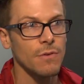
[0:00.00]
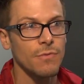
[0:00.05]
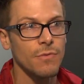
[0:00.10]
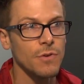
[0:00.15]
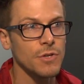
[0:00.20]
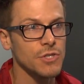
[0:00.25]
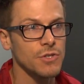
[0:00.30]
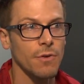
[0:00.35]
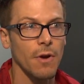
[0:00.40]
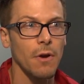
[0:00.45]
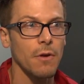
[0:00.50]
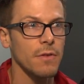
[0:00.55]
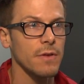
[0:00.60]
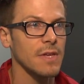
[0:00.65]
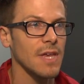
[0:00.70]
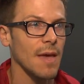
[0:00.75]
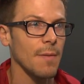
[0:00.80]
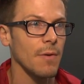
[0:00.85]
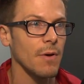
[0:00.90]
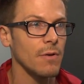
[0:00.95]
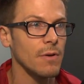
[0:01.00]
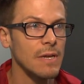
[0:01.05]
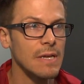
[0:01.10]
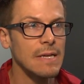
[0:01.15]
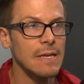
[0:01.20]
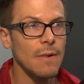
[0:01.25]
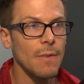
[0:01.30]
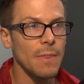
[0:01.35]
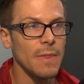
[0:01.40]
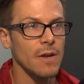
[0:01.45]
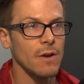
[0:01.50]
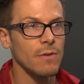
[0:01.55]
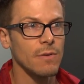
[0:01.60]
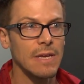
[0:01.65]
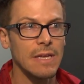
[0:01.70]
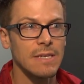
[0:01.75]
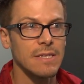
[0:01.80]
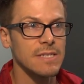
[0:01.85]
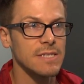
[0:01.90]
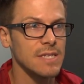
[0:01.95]
the first trailer that came out,
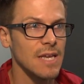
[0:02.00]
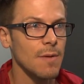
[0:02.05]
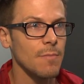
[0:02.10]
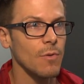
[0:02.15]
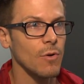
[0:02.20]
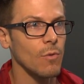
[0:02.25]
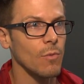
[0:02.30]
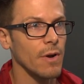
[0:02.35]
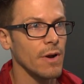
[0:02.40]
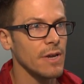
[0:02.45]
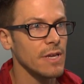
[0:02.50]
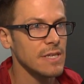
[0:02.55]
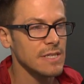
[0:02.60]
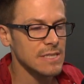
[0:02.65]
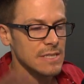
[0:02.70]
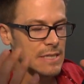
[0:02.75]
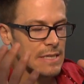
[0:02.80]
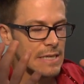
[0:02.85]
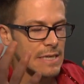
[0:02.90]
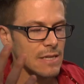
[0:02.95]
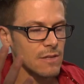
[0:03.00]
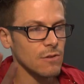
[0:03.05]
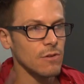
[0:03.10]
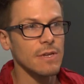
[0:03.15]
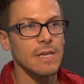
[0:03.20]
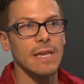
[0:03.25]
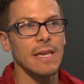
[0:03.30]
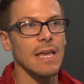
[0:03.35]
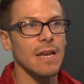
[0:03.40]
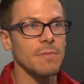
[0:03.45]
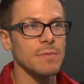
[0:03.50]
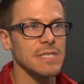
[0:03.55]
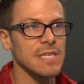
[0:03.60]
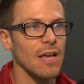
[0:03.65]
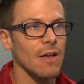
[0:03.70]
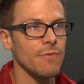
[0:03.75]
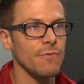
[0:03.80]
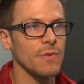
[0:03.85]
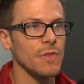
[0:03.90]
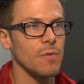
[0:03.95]
in December, where he's looking at
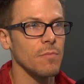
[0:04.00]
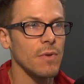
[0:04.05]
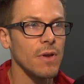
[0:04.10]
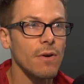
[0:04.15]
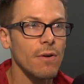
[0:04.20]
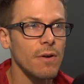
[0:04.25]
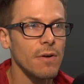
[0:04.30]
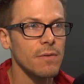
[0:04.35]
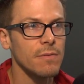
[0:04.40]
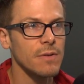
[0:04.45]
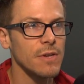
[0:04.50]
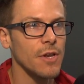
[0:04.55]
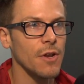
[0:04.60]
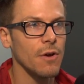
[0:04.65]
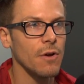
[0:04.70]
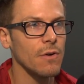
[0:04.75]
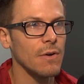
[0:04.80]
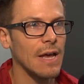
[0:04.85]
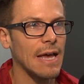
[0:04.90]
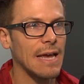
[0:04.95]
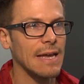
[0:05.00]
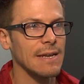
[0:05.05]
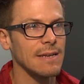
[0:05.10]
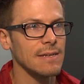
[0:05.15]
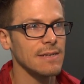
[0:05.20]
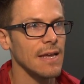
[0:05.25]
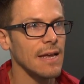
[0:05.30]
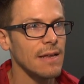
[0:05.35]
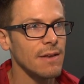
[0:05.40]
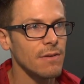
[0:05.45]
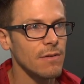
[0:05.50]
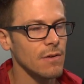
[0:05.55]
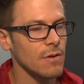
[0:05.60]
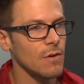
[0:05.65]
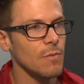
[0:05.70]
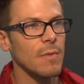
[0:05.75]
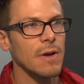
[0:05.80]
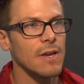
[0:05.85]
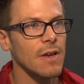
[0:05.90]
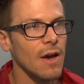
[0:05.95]
himself in the mirror, and
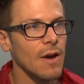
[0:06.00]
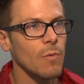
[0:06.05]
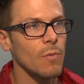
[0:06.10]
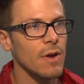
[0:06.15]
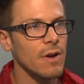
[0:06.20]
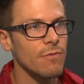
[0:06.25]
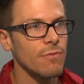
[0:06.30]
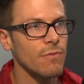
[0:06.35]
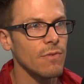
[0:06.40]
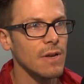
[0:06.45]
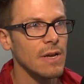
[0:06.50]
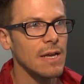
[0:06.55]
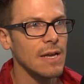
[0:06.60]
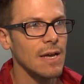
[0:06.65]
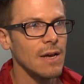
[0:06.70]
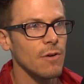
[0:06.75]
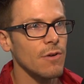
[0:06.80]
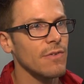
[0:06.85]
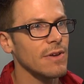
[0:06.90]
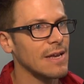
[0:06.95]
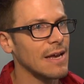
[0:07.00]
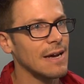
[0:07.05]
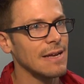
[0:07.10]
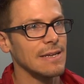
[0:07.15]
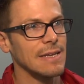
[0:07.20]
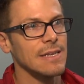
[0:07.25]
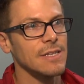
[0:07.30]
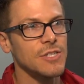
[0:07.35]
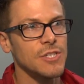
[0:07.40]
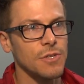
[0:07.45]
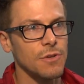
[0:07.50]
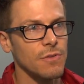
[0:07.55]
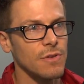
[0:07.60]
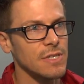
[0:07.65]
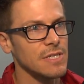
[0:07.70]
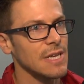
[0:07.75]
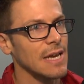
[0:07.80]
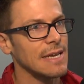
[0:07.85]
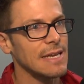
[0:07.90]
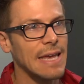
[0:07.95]
oh my God, what have I gotten into?
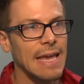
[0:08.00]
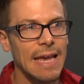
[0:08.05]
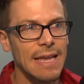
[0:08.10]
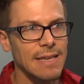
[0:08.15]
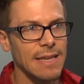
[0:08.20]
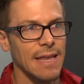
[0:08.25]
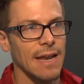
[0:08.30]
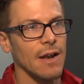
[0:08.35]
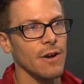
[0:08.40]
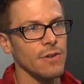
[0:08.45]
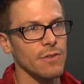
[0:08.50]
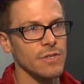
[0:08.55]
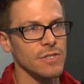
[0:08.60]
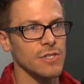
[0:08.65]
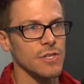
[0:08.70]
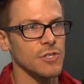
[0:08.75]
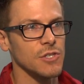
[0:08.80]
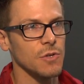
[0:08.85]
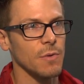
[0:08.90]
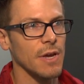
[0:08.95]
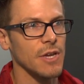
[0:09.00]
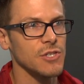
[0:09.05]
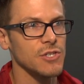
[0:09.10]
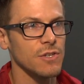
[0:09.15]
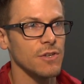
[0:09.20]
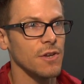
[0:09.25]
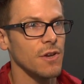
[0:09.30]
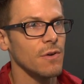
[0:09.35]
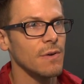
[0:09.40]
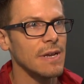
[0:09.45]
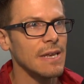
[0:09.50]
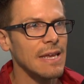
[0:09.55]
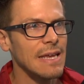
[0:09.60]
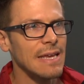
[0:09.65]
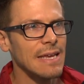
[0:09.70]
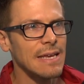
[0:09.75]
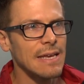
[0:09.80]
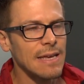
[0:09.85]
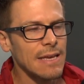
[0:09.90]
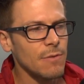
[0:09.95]
I can't get out of this situation, and
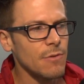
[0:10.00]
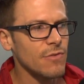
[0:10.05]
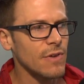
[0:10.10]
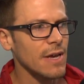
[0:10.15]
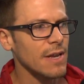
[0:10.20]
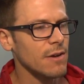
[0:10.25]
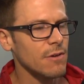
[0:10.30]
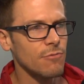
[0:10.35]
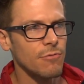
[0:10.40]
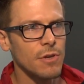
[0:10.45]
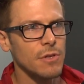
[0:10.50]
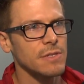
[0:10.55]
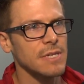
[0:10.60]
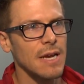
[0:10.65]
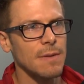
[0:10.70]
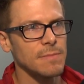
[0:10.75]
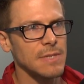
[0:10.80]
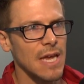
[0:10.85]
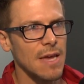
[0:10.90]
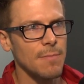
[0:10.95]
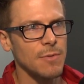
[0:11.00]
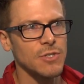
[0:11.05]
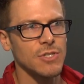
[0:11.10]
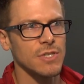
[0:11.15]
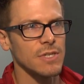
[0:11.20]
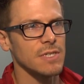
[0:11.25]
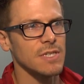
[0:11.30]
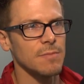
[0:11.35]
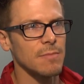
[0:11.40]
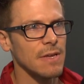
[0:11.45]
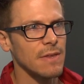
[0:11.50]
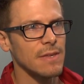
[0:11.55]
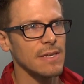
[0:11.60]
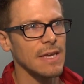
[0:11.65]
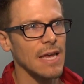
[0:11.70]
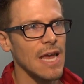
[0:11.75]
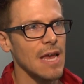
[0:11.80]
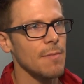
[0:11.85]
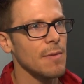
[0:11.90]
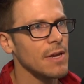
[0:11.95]
we've got a real-time damage system in the
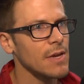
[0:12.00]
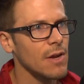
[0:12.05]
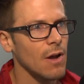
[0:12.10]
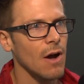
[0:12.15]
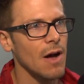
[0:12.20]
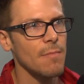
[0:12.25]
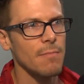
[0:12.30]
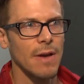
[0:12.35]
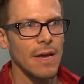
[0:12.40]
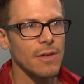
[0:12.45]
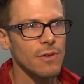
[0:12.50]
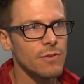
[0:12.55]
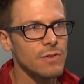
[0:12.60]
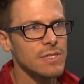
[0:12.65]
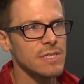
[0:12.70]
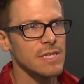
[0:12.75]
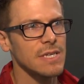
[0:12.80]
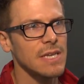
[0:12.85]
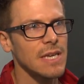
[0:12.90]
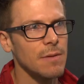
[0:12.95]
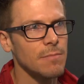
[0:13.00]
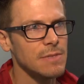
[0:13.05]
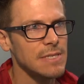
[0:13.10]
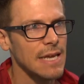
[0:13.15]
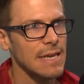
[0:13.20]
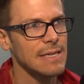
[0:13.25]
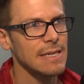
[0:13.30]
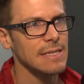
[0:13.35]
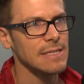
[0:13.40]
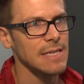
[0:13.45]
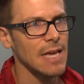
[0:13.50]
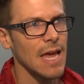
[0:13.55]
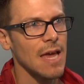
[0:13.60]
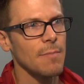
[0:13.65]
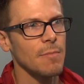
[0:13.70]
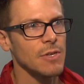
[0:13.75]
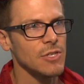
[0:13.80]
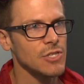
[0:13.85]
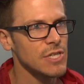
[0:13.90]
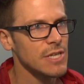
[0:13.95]
game. In combat, you see him taking
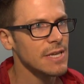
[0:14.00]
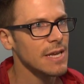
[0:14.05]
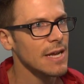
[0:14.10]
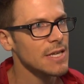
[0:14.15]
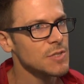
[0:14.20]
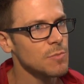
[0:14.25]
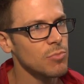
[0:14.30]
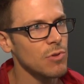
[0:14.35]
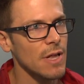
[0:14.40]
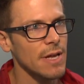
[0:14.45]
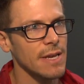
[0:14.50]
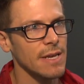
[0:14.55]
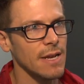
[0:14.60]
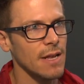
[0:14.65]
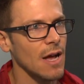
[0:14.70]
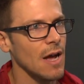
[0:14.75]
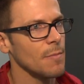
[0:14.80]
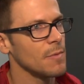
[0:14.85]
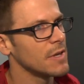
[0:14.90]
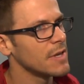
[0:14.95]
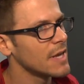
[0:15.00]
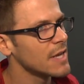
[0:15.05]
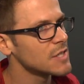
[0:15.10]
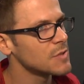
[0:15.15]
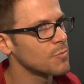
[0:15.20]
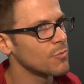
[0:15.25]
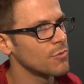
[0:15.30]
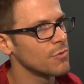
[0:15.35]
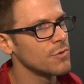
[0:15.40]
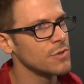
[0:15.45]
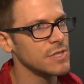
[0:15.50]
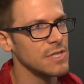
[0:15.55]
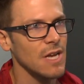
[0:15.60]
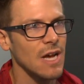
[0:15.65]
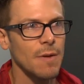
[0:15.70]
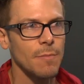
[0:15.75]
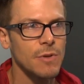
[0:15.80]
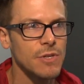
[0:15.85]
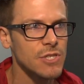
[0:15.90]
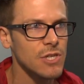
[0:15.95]
damage. He gets bloodied up. He gets bruised
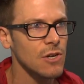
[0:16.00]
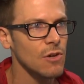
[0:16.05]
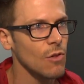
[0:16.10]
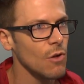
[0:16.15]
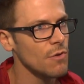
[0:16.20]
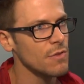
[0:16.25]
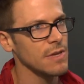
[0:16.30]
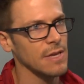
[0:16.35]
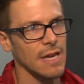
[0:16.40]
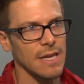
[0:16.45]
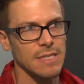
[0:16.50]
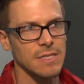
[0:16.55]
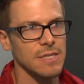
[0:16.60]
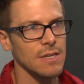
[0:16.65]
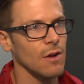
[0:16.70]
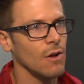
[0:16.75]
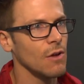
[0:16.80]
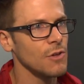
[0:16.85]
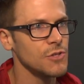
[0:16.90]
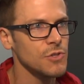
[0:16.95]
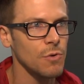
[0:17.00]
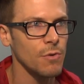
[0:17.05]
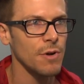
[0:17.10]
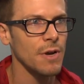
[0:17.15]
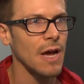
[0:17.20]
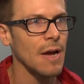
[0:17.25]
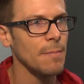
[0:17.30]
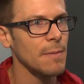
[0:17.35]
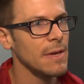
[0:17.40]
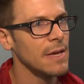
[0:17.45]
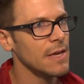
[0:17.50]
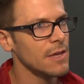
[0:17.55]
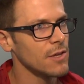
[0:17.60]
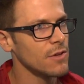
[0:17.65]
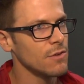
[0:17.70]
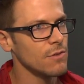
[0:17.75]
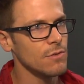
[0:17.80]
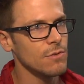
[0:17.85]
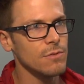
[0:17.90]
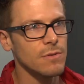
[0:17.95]
up. His clothing gets all torn up.
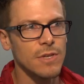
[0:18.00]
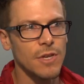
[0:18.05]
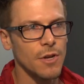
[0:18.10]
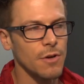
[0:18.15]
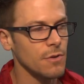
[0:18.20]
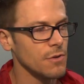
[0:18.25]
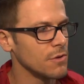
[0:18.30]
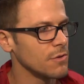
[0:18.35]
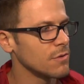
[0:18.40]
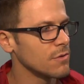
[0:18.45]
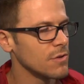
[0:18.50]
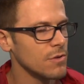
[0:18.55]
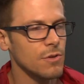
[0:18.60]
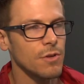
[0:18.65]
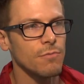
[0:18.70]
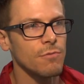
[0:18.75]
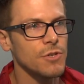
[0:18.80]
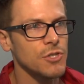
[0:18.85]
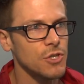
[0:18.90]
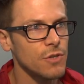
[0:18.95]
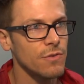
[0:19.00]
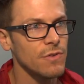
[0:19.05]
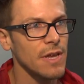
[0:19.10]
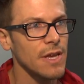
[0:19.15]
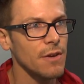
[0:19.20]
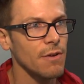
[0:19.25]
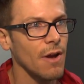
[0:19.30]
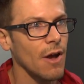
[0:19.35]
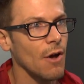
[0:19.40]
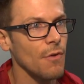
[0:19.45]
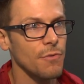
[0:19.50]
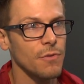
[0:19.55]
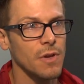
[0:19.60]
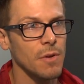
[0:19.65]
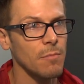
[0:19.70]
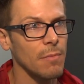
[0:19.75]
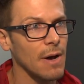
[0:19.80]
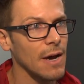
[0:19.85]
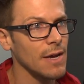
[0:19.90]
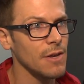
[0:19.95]
You can rejuvenate your health. You
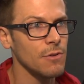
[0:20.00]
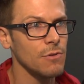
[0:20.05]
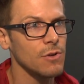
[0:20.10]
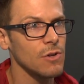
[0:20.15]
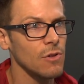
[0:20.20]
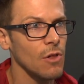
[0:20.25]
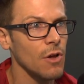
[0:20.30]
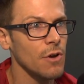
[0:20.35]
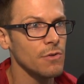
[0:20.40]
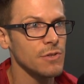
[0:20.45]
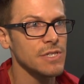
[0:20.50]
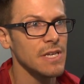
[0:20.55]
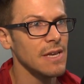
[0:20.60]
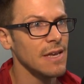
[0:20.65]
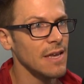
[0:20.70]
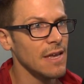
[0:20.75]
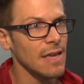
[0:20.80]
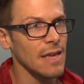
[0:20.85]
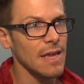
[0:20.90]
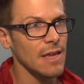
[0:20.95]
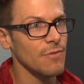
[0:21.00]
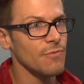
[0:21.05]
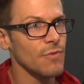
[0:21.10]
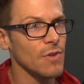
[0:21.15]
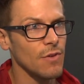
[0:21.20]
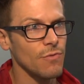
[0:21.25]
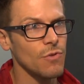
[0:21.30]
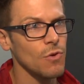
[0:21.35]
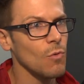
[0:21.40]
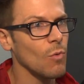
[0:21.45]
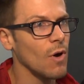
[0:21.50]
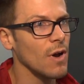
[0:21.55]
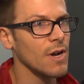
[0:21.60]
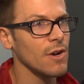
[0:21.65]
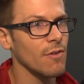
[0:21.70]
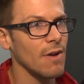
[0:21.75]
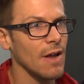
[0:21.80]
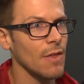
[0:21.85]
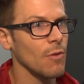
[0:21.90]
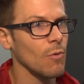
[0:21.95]
can buy new clothes. If you
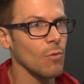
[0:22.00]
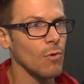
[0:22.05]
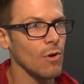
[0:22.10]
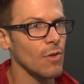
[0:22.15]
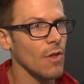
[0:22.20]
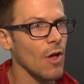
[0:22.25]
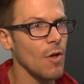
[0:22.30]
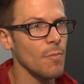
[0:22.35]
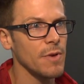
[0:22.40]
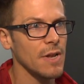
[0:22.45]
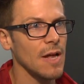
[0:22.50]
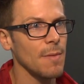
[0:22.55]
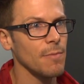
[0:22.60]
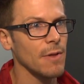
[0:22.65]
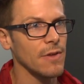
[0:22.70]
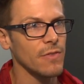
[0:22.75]
walk around the world all beat up